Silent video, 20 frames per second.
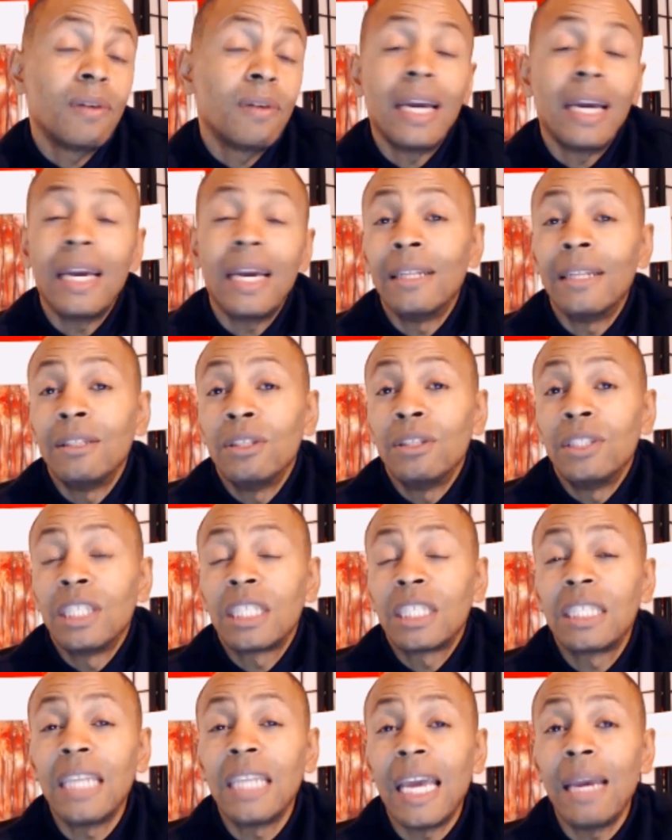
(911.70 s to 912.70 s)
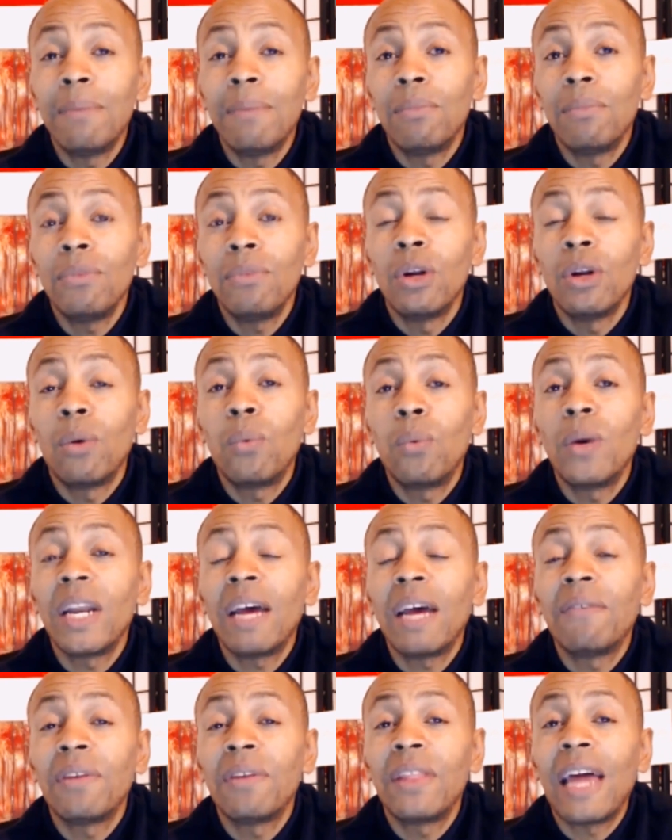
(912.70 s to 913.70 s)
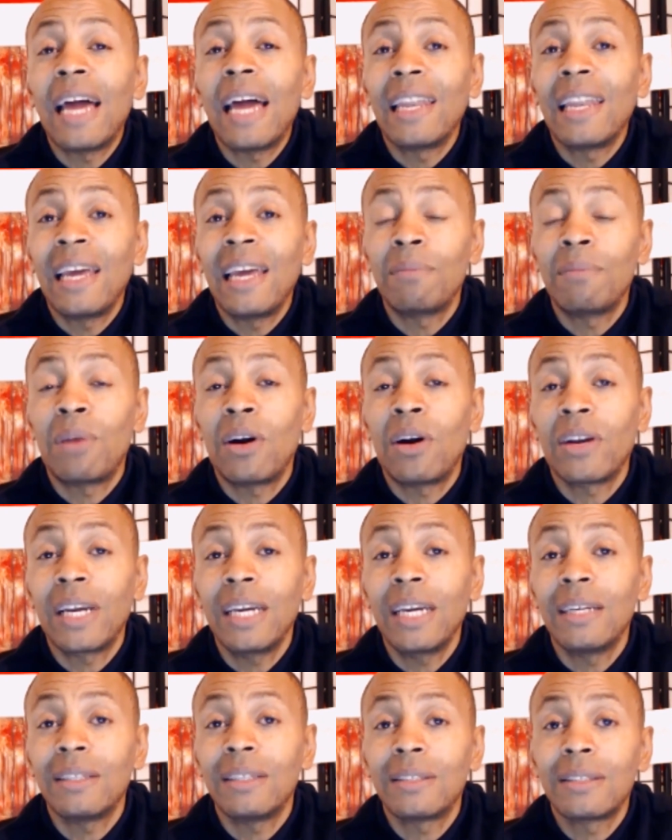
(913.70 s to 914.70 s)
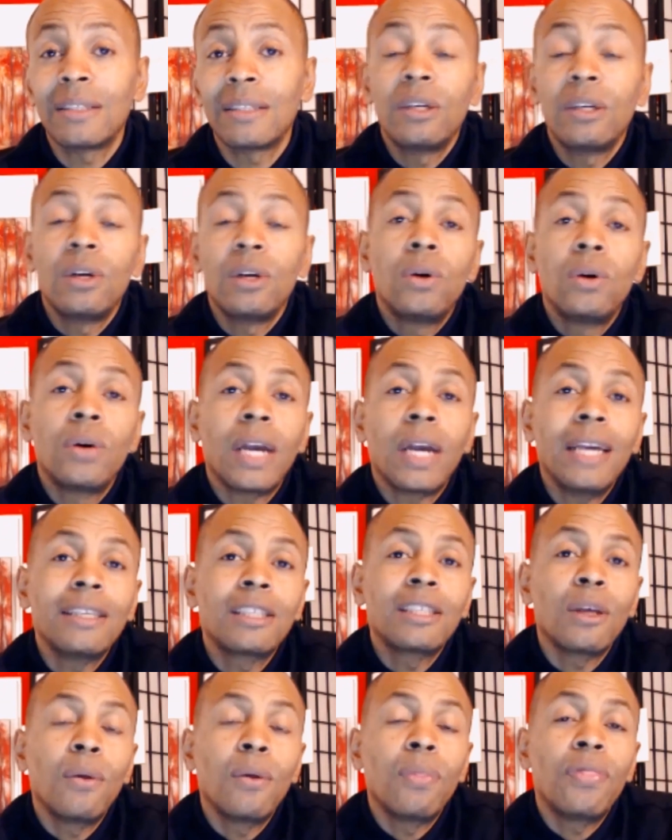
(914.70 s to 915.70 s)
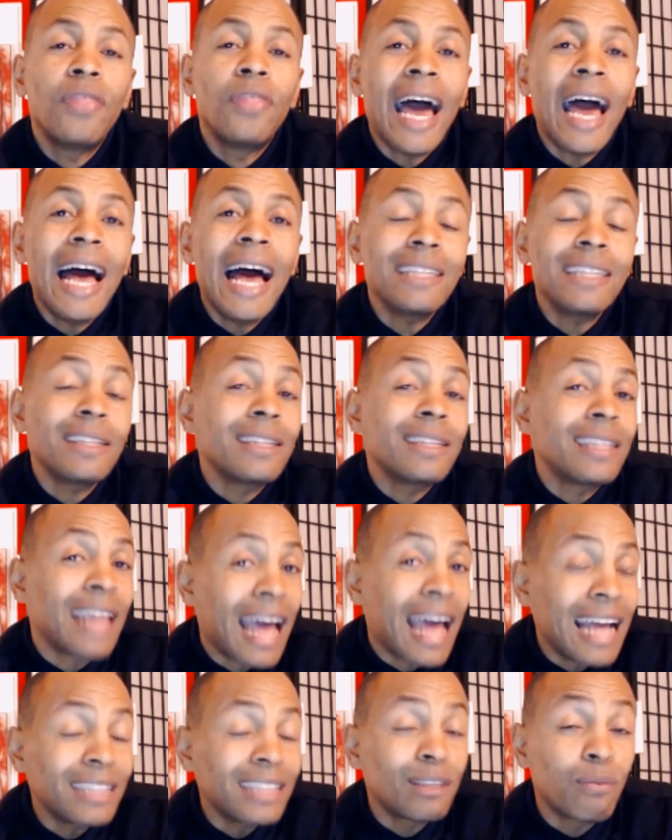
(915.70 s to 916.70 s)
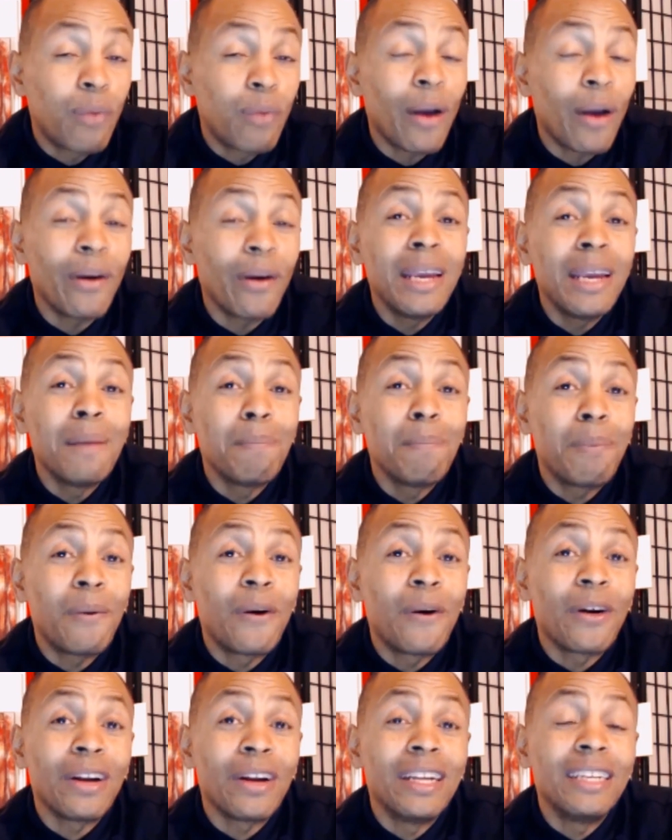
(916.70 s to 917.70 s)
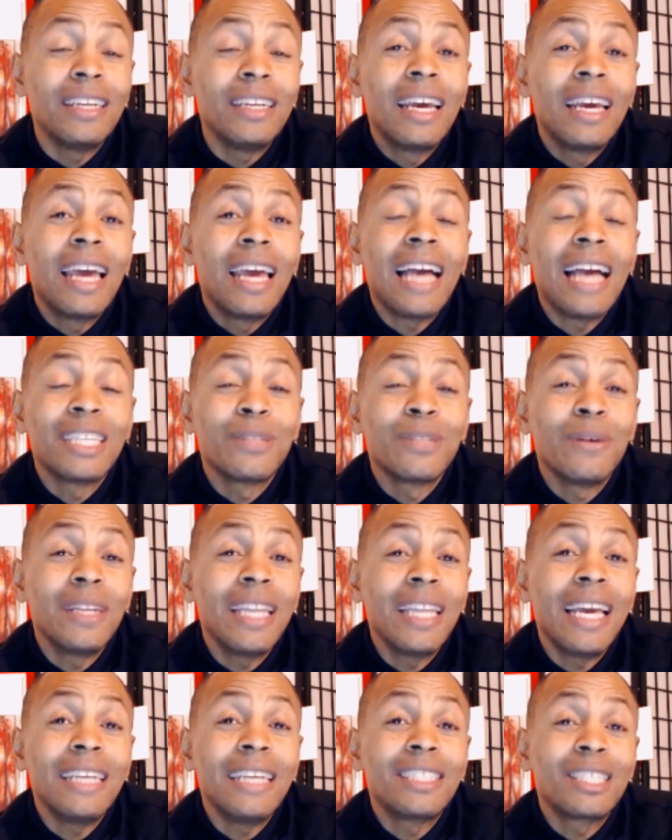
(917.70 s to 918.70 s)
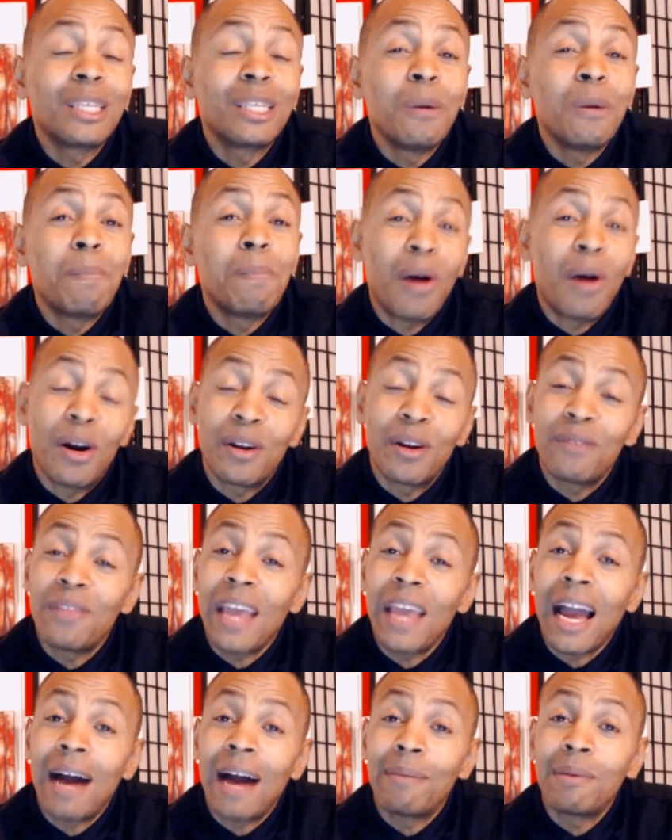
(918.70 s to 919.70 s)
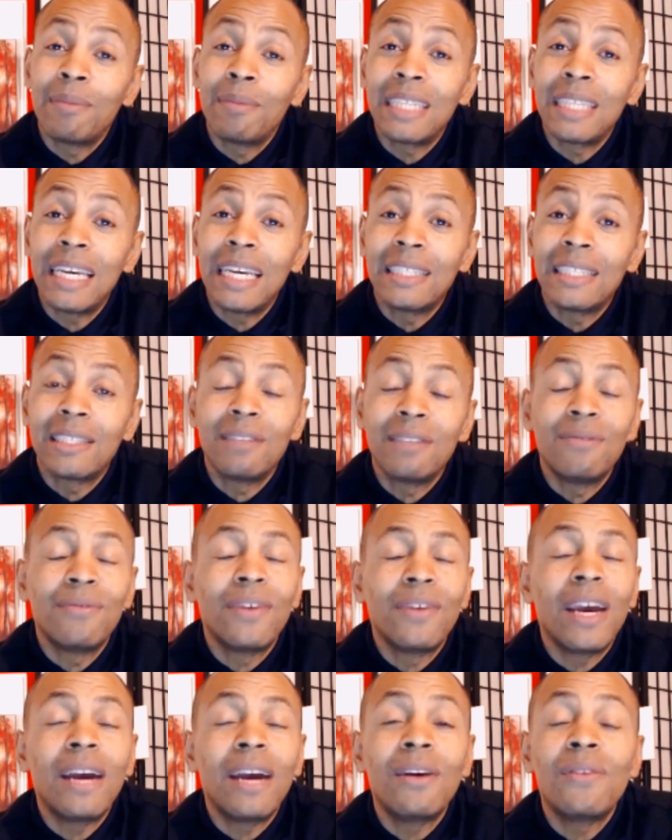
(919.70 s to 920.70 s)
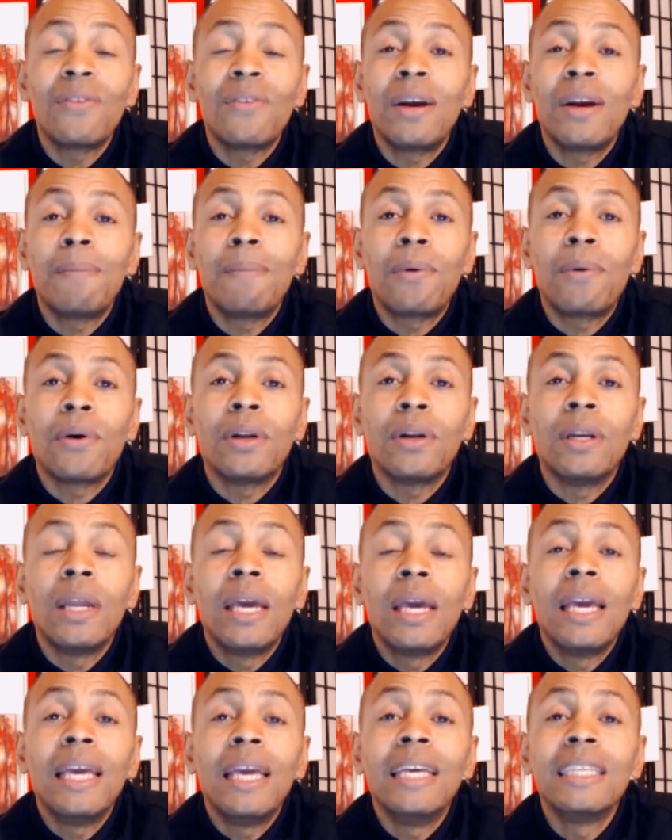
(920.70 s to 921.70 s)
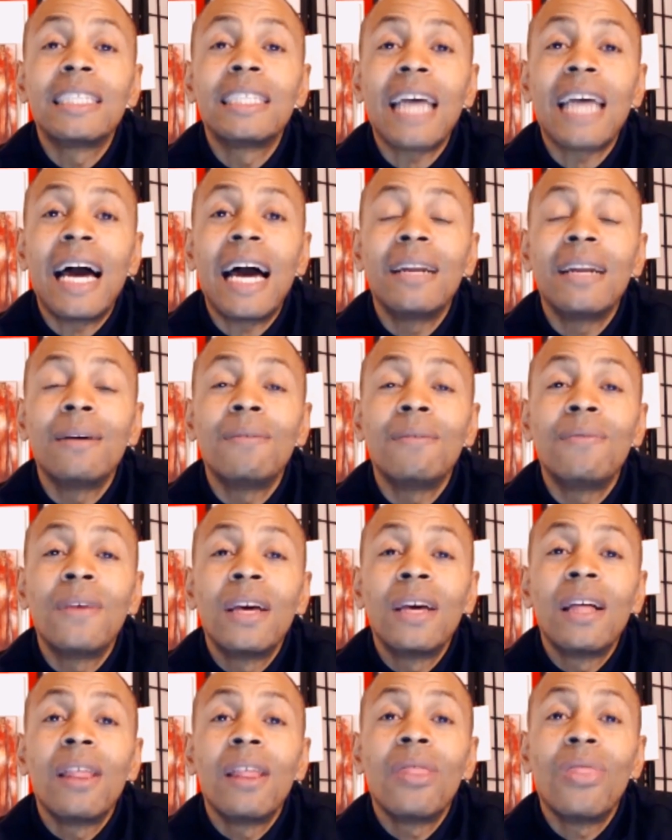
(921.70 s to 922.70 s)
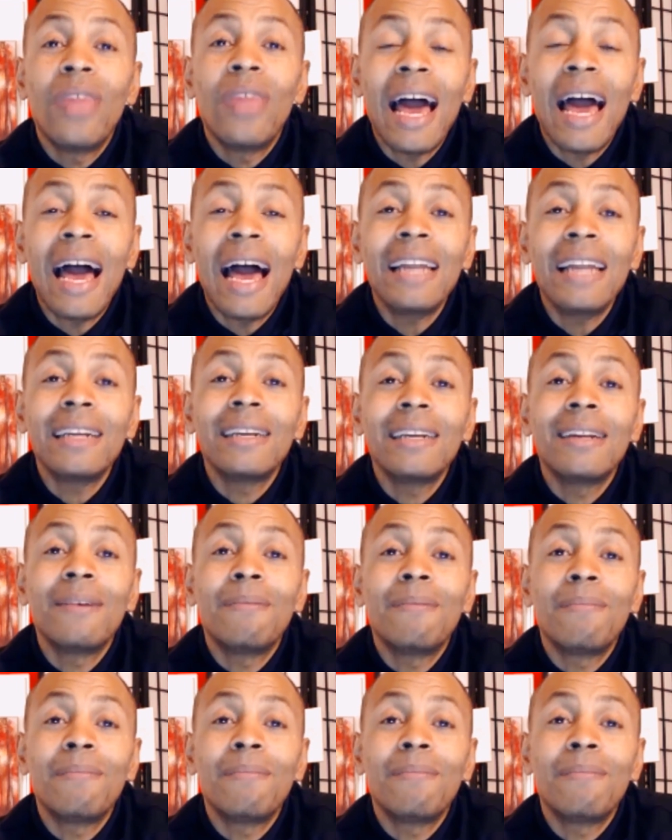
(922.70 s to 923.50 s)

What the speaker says: right? And you just name, whatever that landmark is. Okay, so that's very important as it relates to part of the optimization. Very, very important. Inside of that